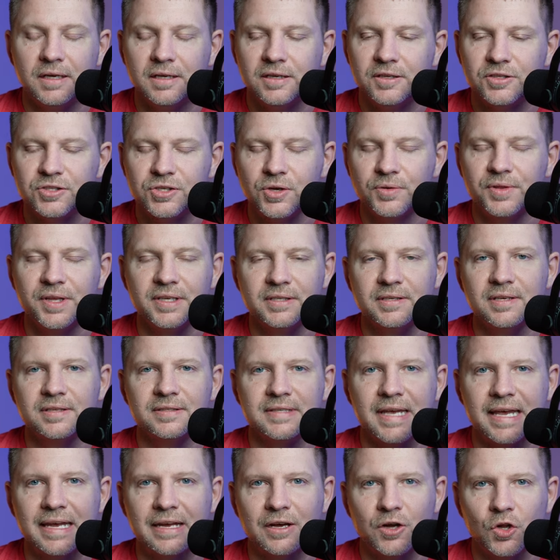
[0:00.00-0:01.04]
So, this
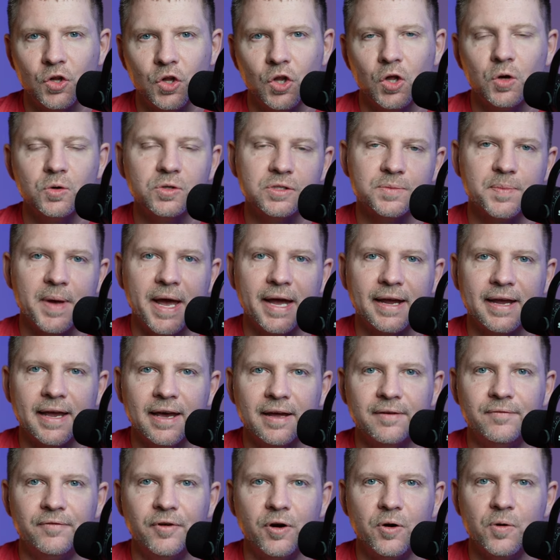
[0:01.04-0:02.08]
is a closed back
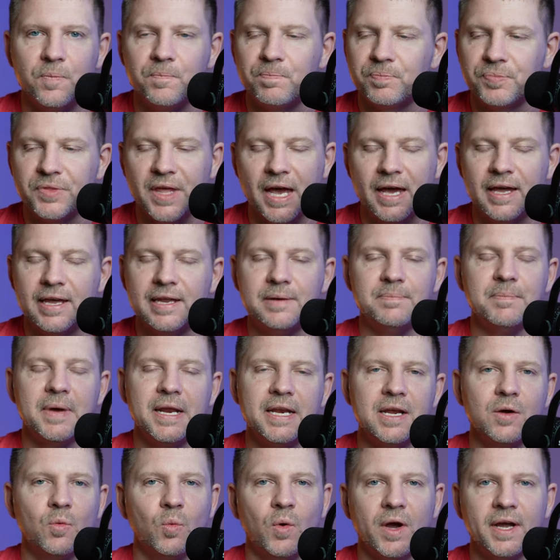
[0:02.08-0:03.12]
headphone that in
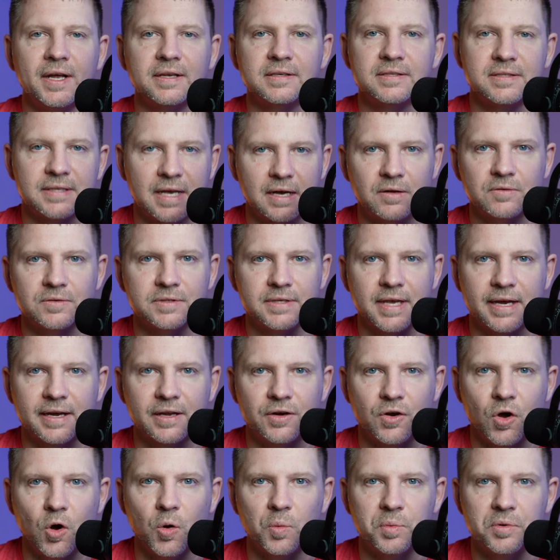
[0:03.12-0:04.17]
many ways sounds like
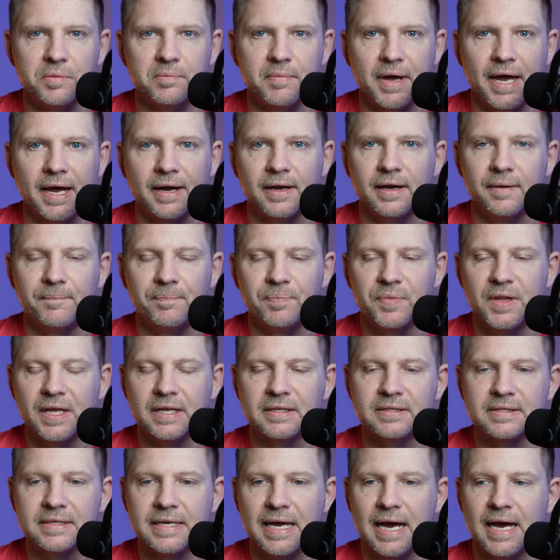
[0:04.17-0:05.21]
an open back.
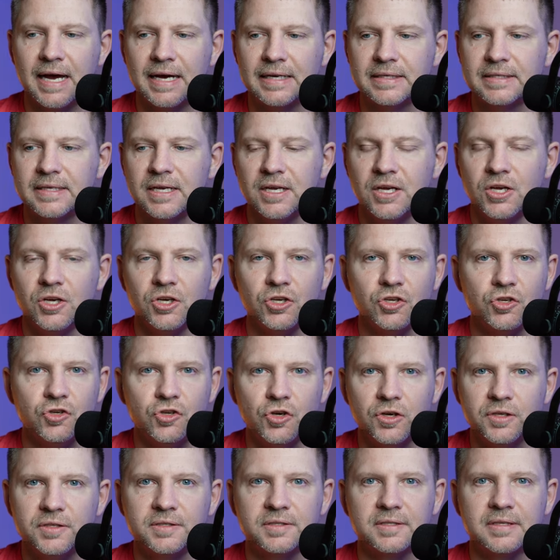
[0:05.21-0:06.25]
It's got
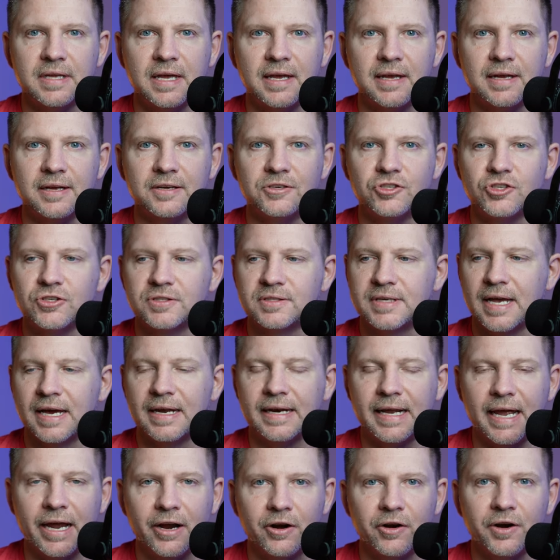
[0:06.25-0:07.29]
good stage, it's
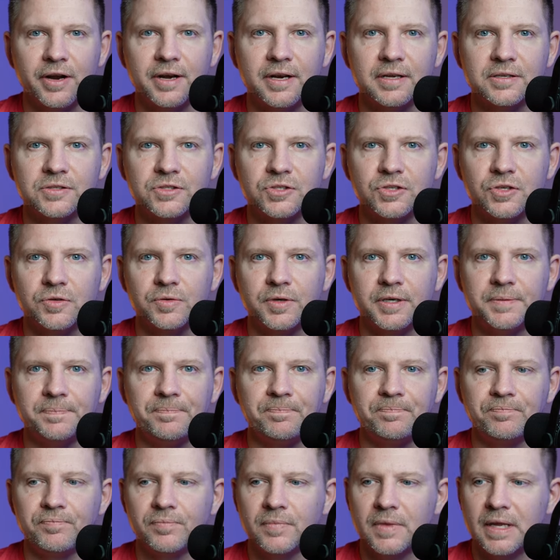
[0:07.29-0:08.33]
got airiness to it.
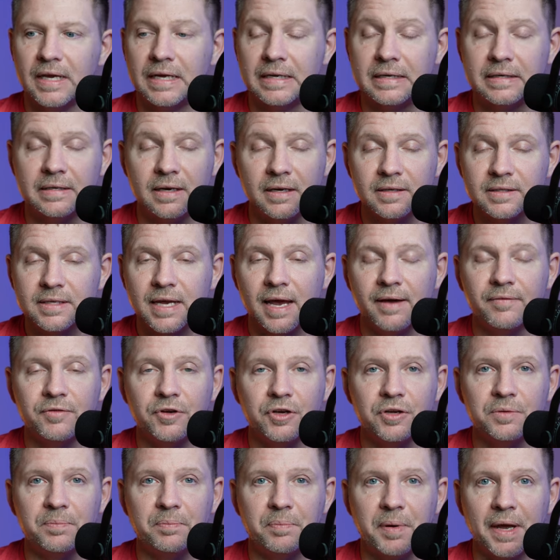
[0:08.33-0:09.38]
It does have
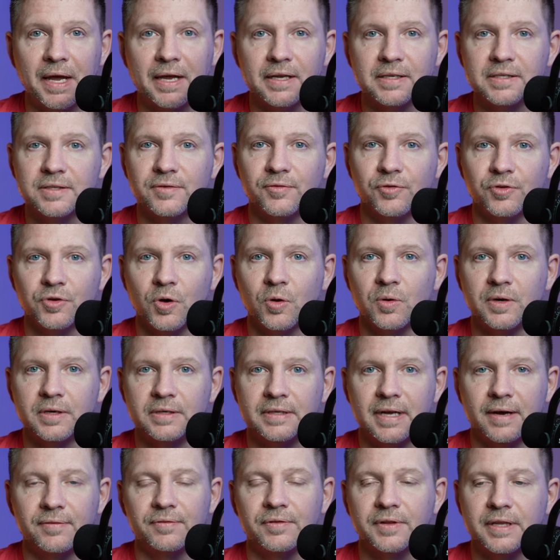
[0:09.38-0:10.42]
good bass, so it
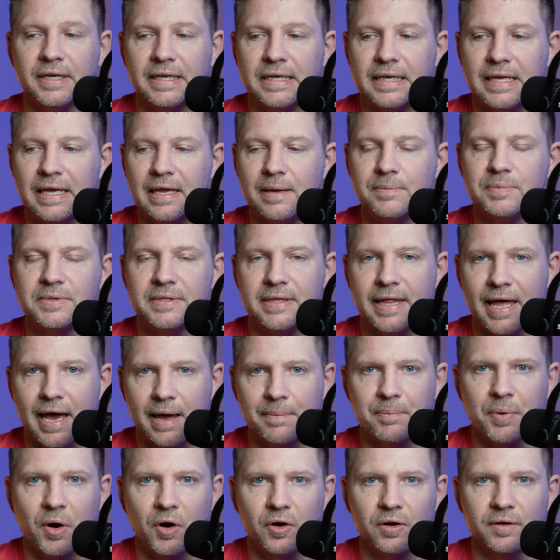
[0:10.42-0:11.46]
definitely keeps
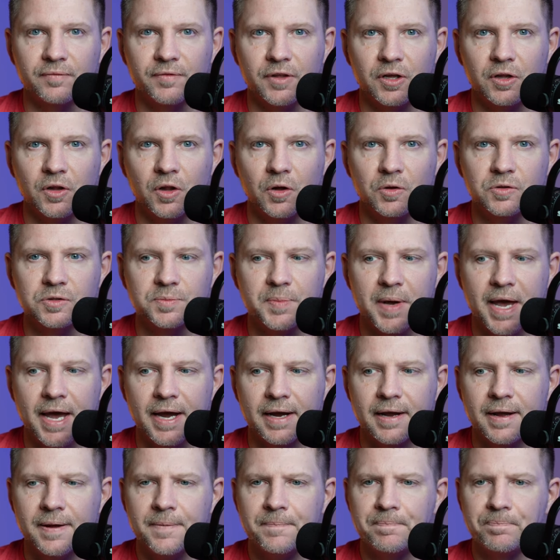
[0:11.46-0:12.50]
that part of the closed
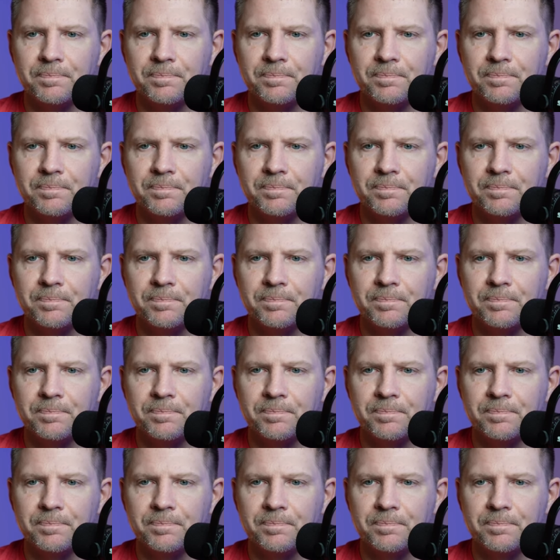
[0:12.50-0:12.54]
back.